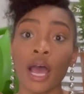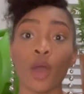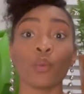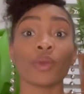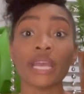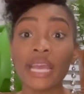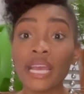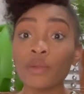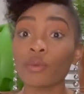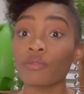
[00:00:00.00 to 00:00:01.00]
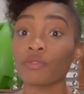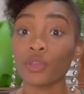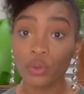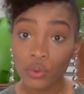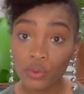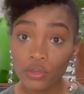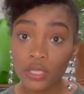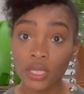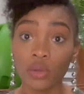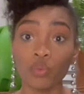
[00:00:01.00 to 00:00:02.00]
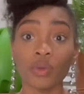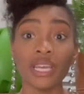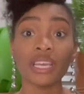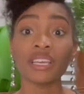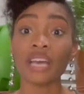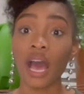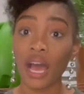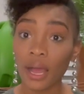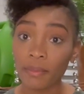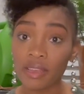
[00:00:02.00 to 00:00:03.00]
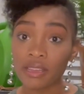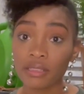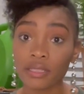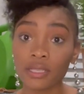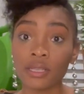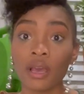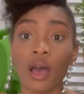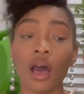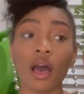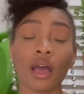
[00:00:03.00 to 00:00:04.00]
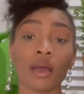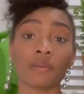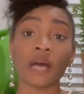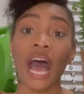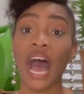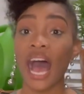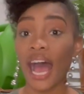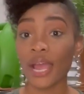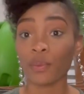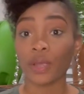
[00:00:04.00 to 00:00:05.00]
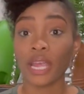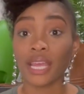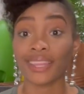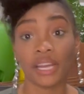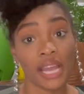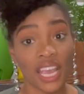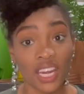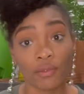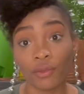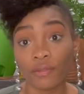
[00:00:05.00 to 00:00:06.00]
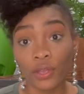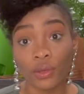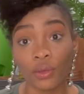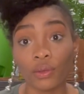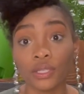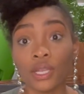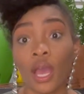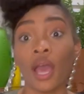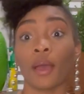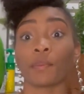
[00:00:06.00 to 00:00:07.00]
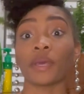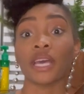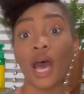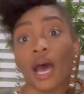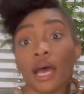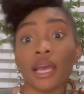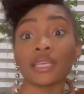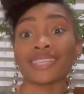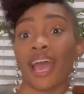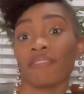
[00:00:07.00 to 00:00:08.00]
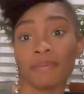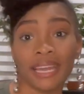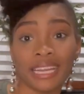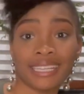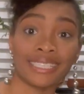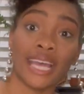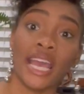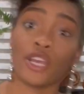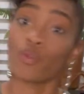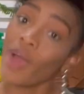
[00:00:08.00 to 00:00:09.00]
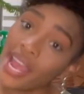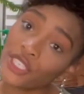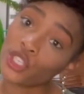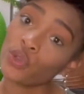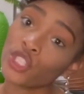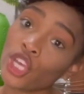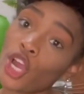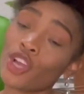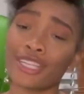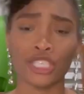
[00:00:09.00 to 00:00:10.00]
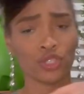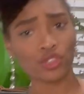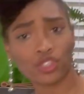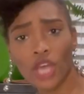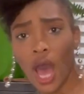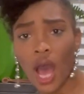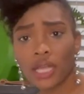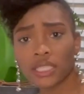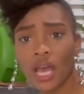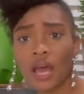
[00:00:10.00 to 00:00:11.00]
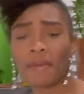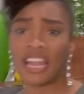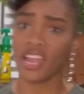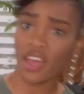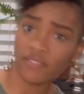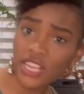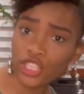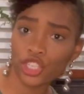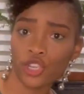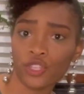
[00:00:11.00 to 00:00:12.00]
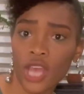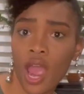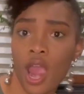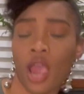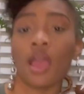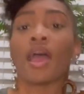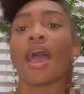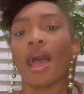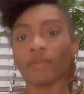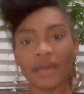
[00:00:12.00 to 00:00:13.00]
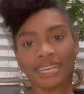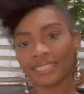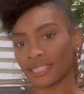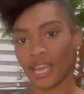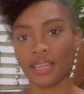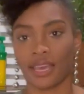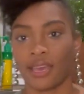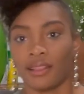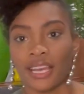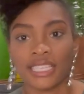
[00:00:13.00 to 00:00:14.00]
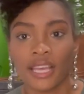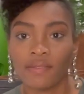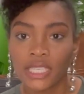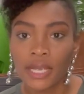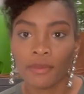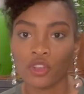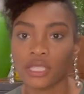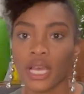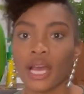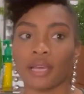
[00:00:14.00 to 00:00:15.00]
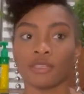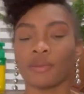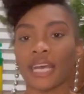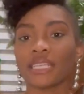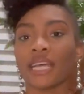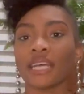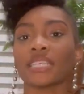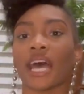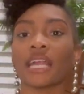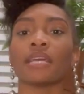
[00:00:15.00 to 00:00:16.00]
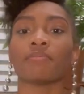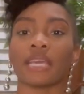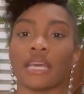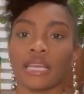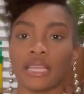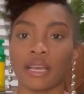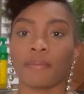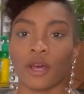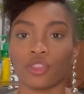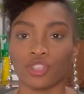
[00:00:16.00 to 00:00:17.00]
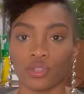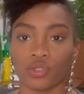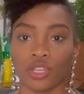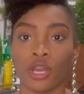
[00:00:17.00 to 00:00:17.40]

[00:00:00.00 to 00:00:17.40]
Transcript: Read reviews, read comments. Um, I read the negative reviews because everybody can say, great juicer, this juicer's awesome, I love this juicer. Everybody can say that like 17 million times, but that's not telling me anything about the juicer.